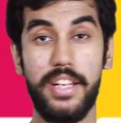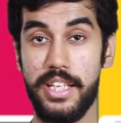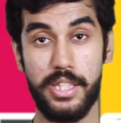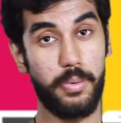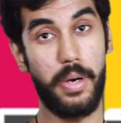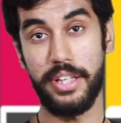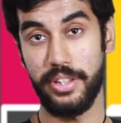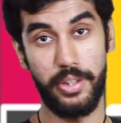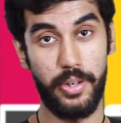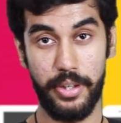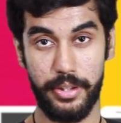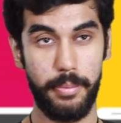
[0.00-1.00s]
Max2 quite a
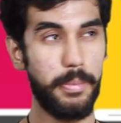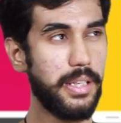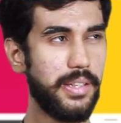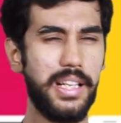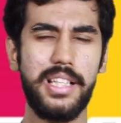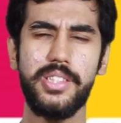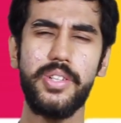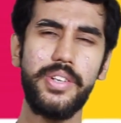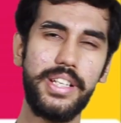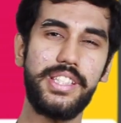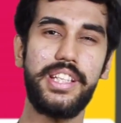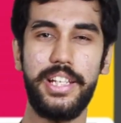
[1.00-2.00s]
lot, but that's not
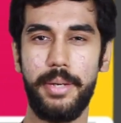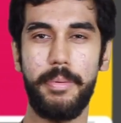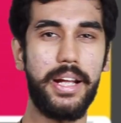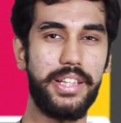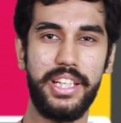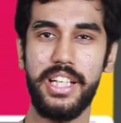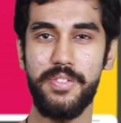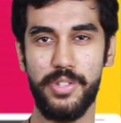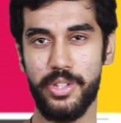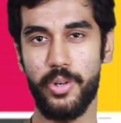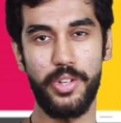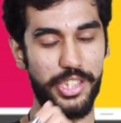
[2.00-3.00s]
necessarily a bad thing. It
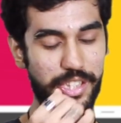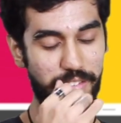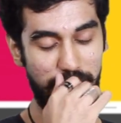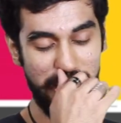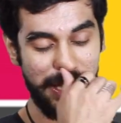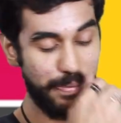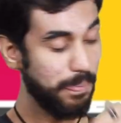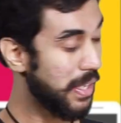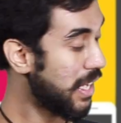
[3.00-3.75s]
was a gorgeous device.